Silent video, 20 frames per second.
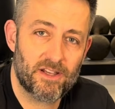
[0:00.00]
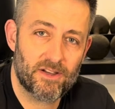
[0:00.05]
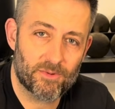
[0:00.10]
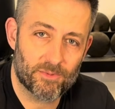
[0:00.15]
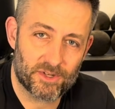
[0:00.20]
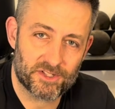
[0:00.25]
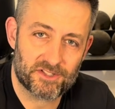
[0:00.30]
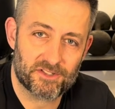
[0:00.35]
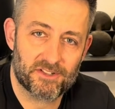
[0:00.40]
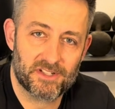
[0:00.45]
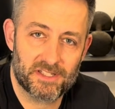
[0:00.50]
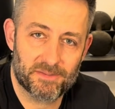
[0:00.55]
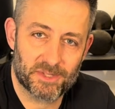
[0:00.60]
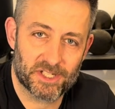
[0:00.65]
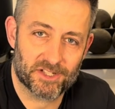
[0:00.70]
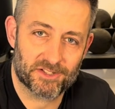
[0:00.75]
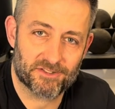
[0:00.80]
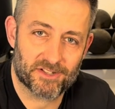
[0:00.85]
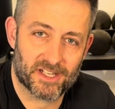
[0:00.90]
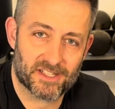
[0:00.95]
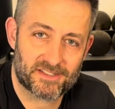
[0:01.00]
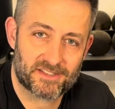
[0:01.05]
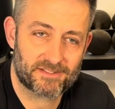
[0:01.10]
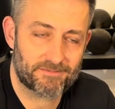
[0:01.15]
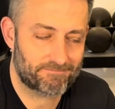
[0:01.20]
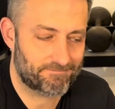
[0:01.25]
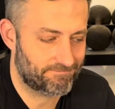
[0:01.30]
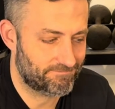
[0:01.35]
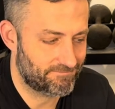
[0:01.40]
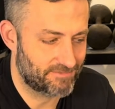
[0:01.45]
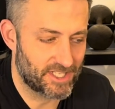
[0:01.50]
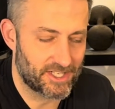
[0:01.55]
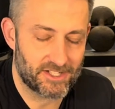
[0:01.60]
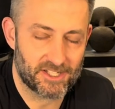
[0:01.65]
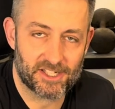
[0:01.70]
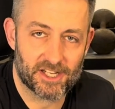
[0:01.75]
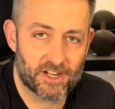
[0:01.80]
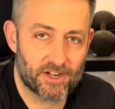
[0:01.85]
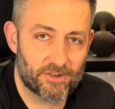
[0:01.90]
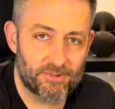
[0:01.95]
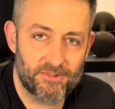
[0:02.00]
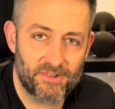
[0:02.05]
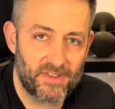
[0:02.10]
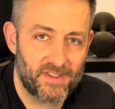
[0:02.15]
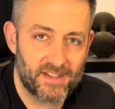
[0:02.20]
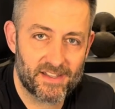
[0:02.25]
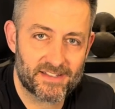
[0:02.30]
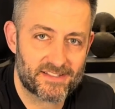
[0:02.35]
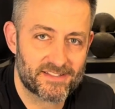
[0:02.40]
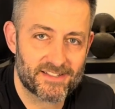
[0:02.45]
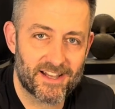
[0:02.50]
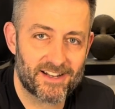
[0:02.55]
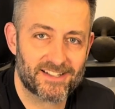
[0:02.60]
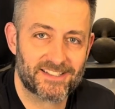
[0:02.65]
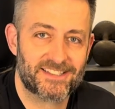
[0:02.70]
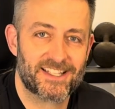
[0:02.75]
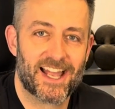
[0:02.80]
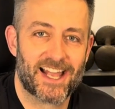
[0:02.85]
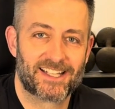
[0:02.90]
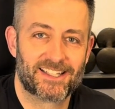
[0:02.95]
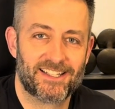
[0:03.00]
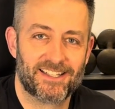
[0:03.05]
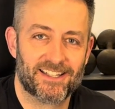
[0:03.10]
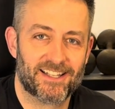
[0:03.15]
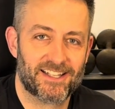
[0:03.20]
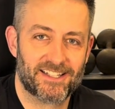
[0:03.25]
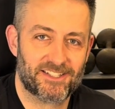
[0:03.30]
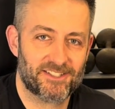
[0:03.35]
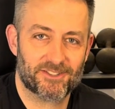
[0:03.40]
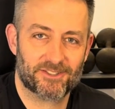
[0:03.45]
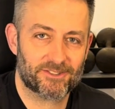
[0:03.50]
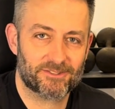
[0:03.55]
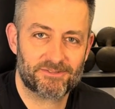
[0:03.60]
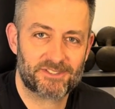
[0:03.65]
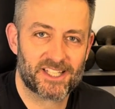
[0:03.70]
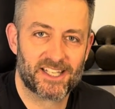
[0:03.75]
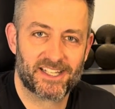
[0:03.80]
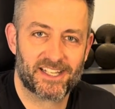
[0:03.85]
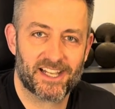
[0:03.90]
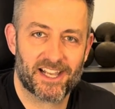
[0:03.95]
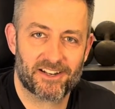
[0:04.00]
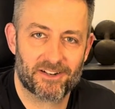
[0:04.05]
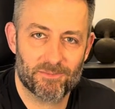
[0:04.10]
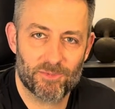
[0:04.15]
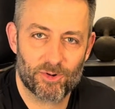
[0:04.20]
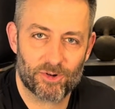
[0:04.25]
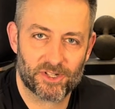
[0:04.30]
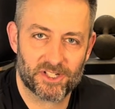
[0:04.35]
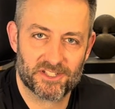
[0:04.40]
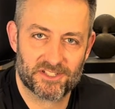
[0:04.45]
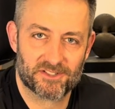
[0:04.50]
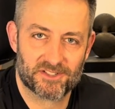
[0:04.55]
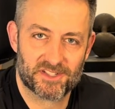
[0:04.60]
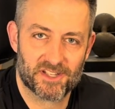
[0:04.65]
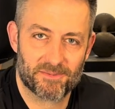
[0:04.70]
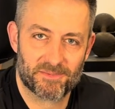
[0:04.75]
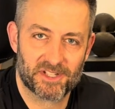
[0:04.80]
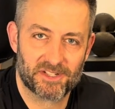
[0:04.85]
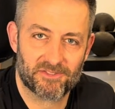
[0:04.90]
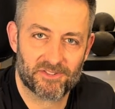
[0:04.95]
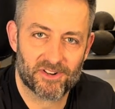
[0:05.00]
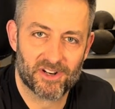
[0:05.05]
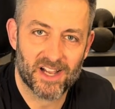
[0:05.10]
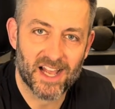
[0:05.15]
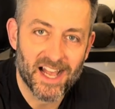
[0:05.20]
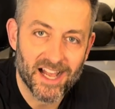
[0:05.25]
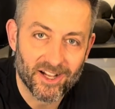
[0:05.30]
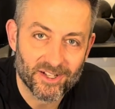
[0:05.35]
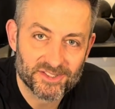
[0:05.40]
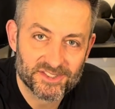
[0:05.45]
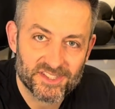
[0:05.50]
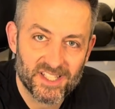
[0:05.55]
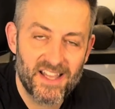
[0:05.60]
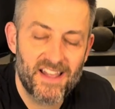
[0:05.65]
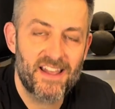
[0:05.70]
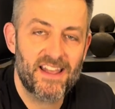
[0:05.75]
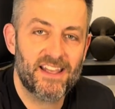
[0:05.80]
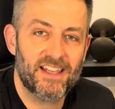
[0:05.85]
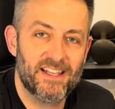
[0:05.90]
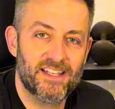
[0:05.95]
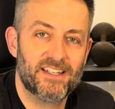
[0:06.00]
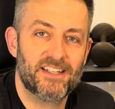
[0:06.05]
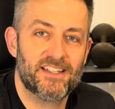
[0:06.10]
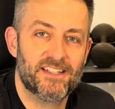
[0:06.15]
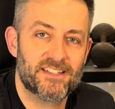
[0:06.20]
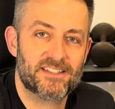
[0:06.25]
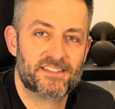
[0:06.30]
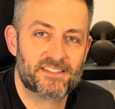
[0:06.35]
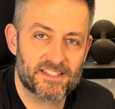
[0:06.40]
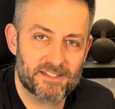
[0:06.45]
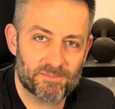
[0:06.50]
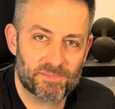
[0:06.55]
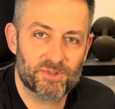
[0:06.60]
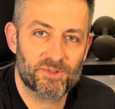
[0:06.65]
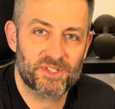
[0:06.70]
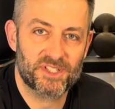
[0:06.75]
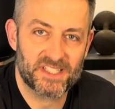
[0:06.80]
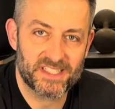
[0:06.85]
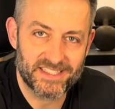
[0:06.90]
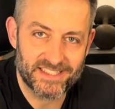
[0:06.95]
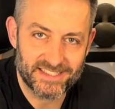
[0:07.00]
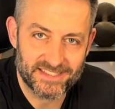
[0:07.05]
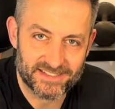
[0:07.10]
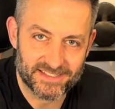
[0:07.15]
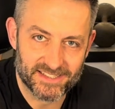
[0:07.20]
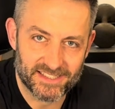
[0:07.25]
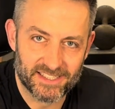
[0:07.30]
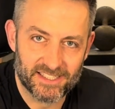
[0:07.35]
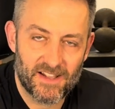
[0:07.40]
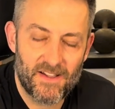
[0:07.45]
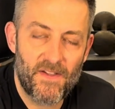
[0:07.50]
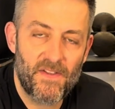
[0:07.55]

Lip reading: What's your email address? There you go. It's not exactly like you're taking out a mortgage or something for a house. It is simple and easy.